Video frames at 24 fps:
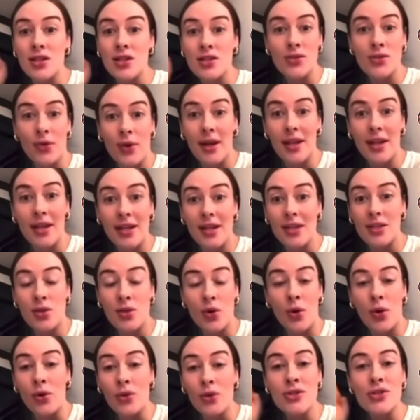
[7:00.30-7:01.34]
the story that he
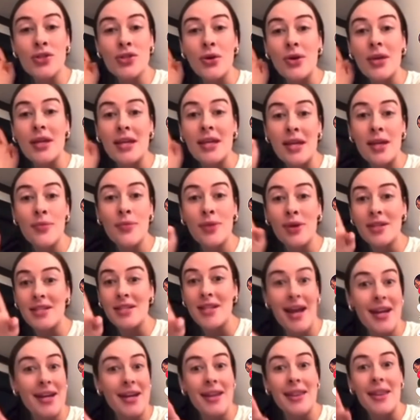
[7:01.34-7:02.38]
told. So he
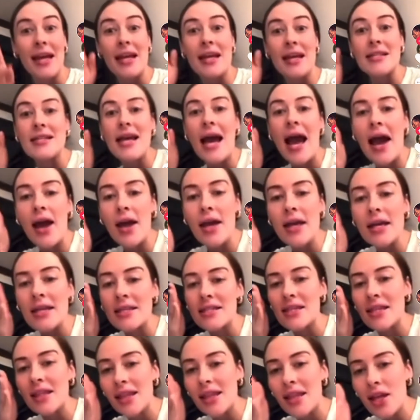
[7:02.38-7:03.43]
pretended that
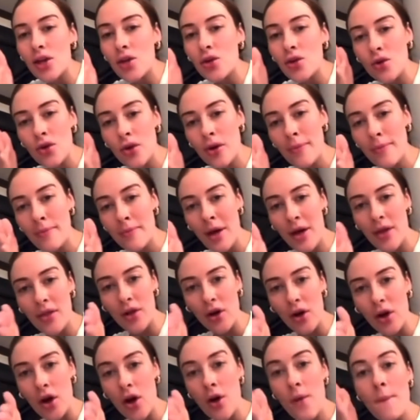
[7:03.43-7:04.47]
his literal
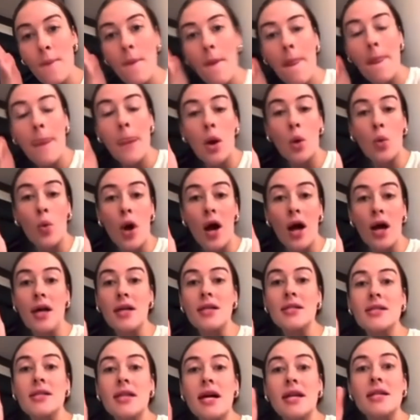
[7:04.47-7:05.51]
mother
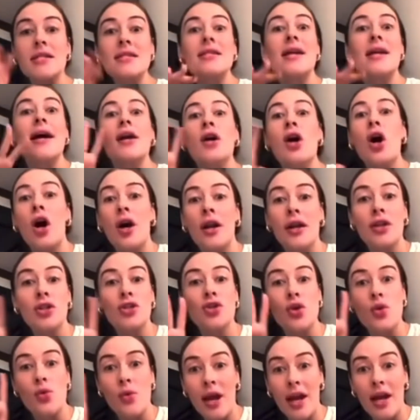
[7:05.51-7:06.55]
was a
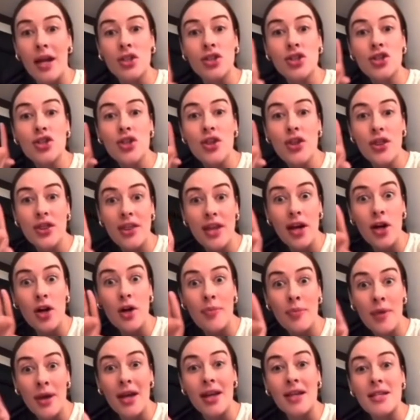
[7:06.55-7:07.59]
psychotic, deranged
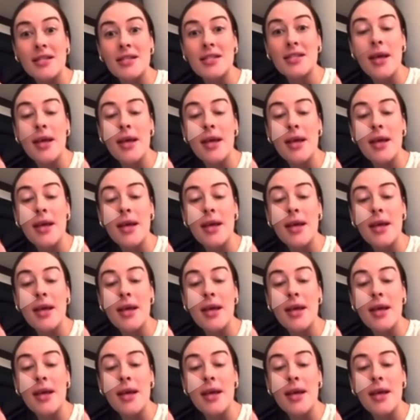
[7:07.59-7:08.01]
therapist